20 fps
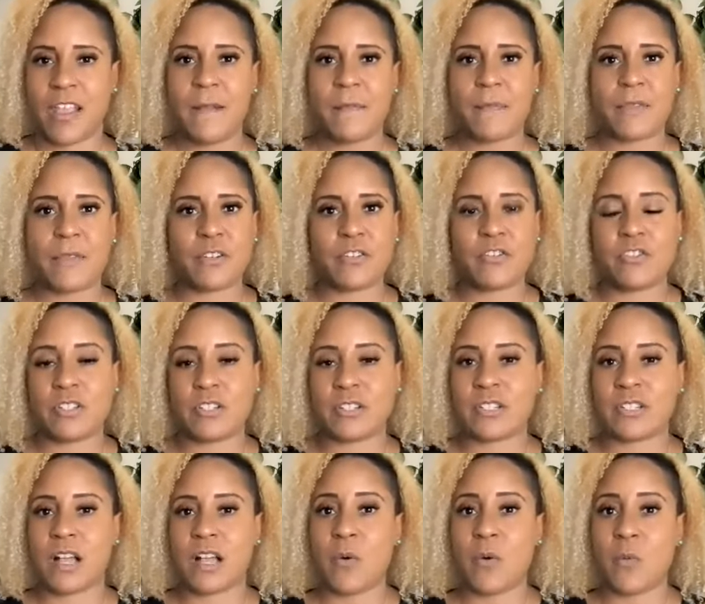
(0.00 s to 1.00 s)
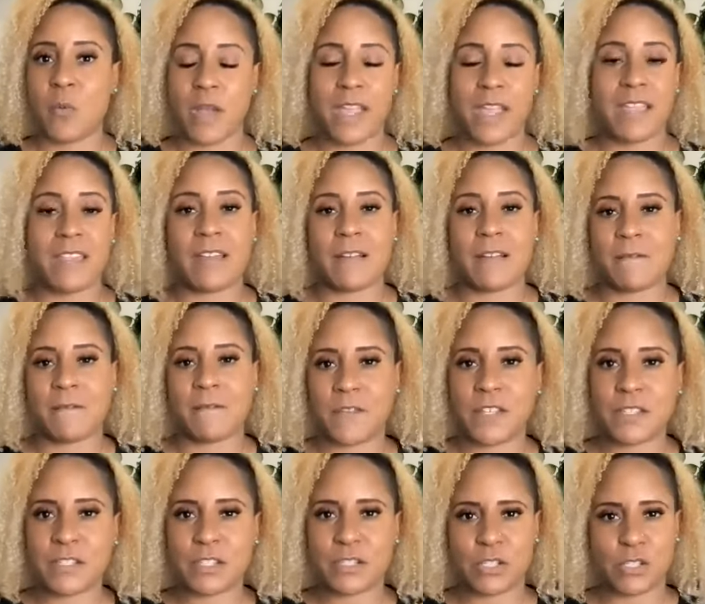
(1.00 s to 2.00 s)
There's just a way that
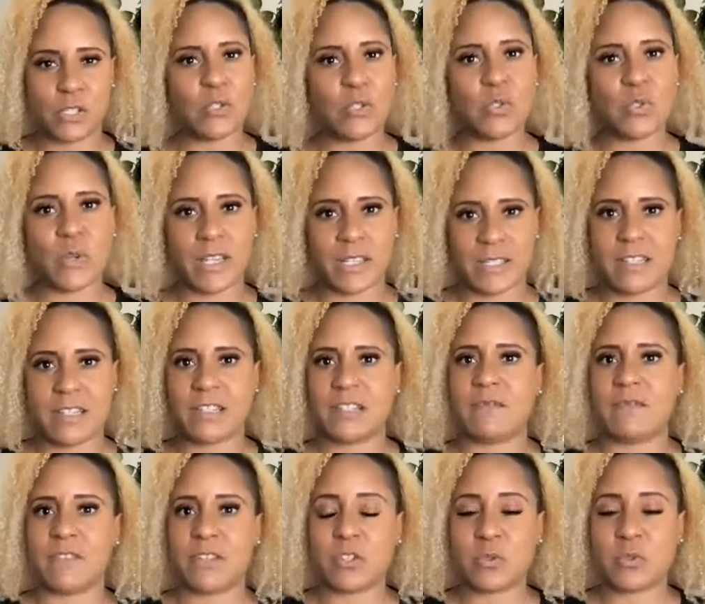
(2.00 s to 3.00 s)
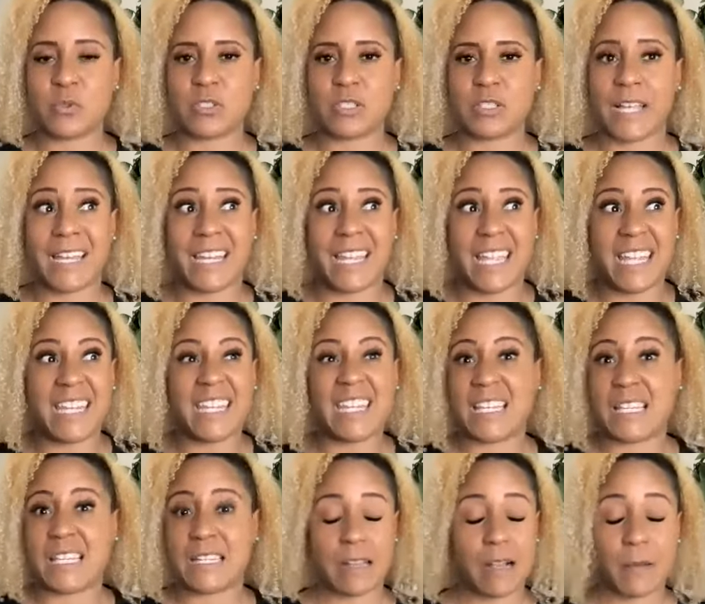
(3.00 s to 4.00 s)
fits you as an individual at
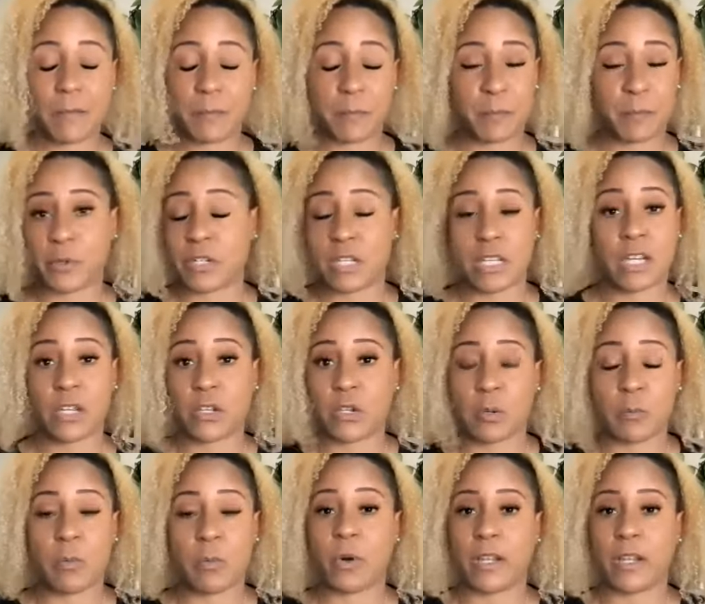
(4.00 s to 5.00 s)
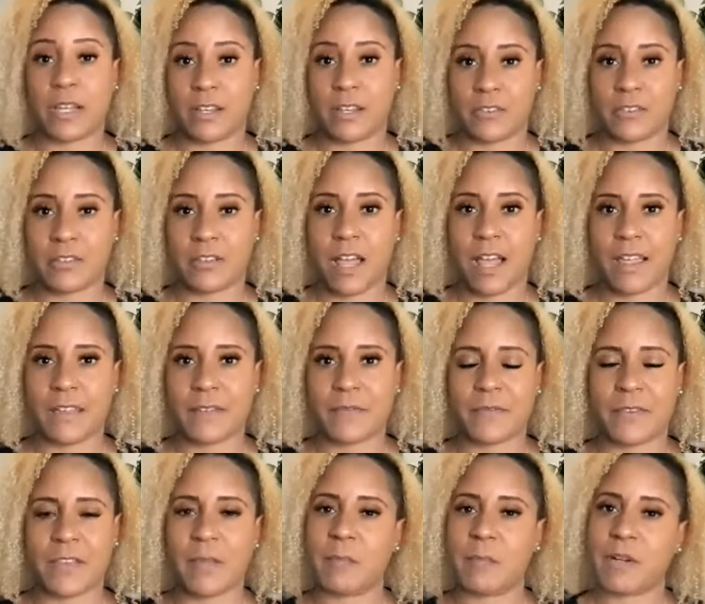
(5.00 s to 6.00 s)
any particular point in your life.
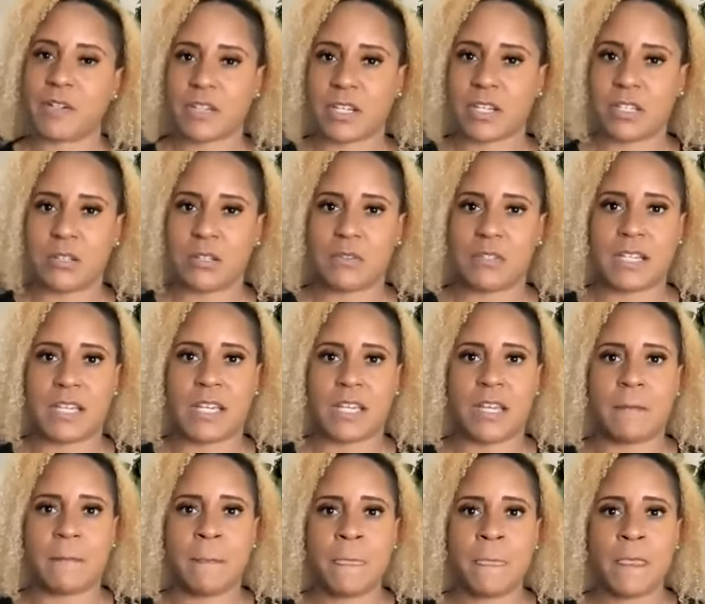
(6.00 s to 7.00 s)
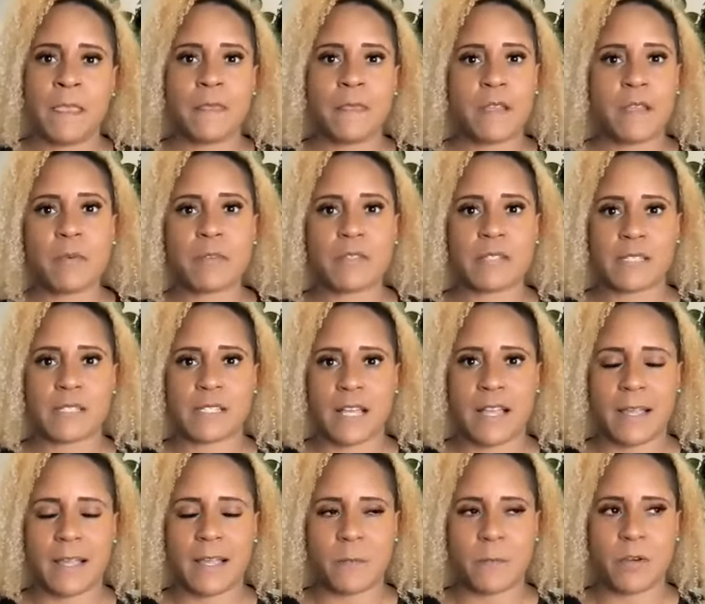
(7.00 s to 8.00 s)
And much like you said, there was a
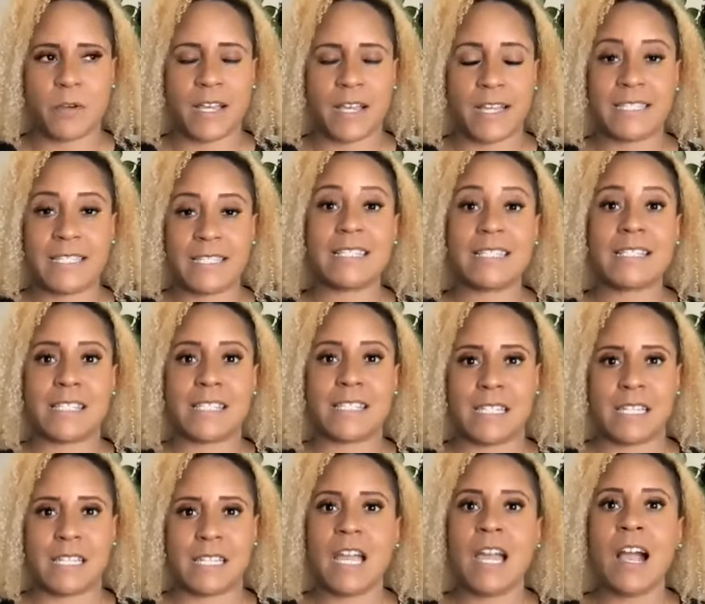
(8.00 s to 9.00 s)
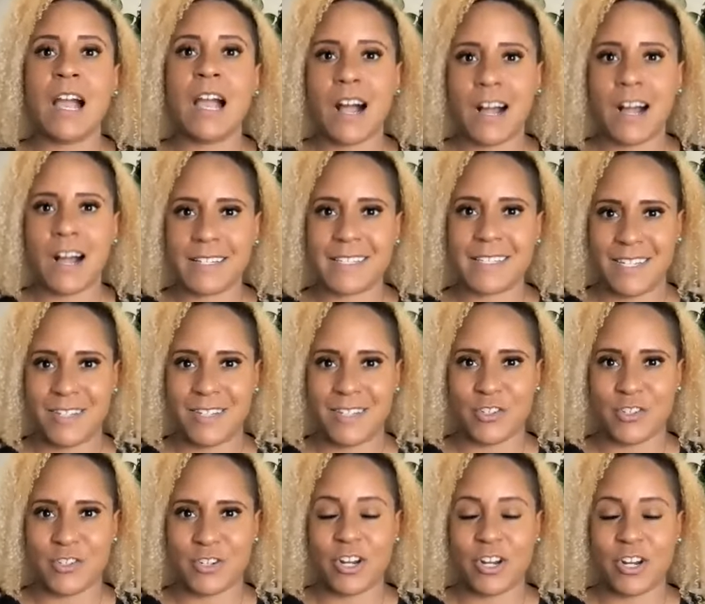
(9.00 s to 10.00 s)
time when I did seek a
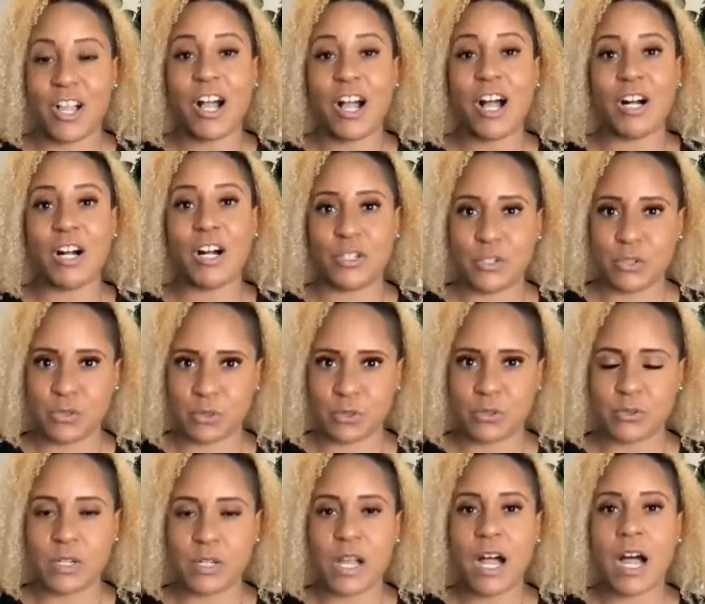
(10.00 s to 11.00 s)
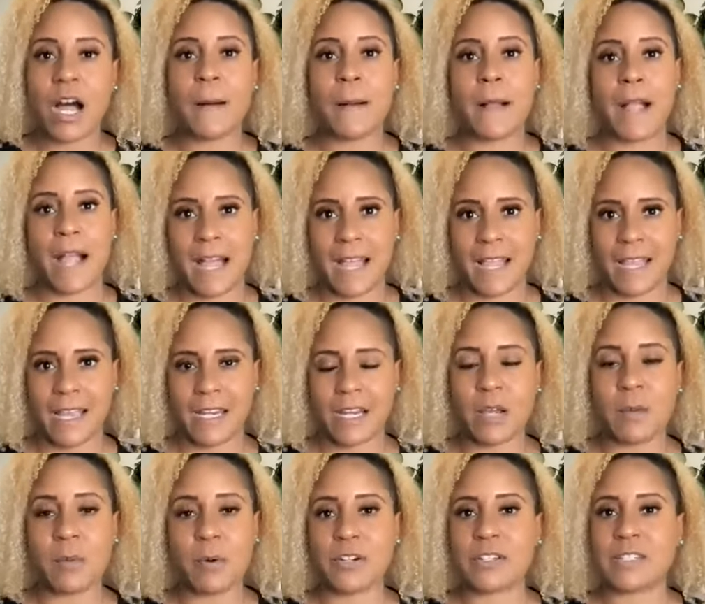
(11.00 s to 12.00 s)
teacher, a guru, a guide, a
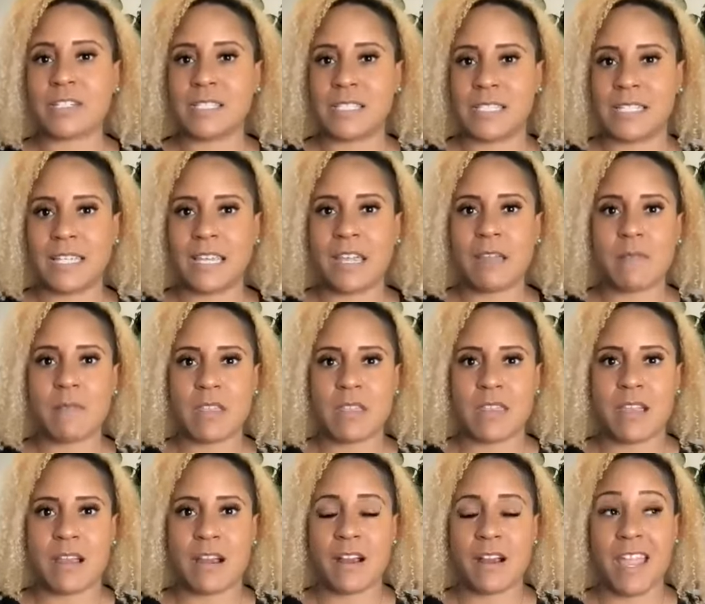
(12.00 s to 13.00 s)
person to get me there.